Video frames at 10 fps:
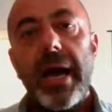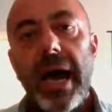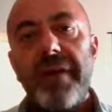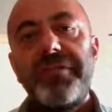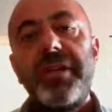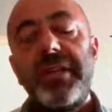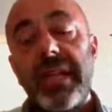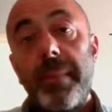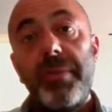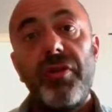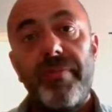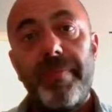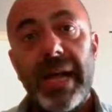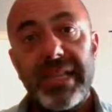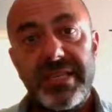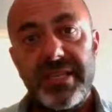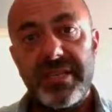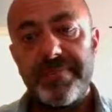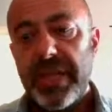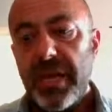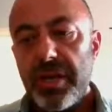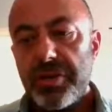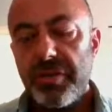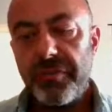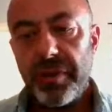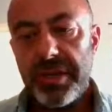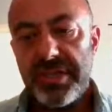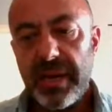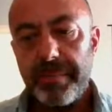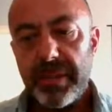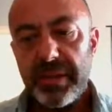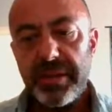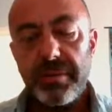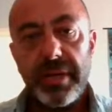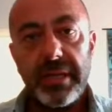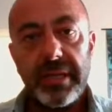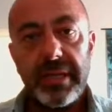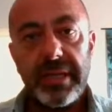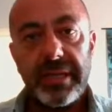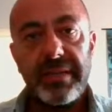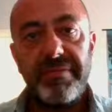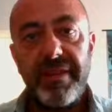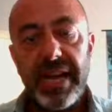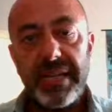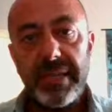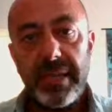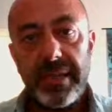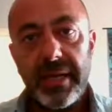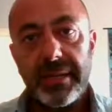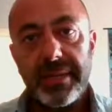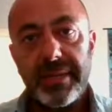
after a number of pulses. So, for example, you can define that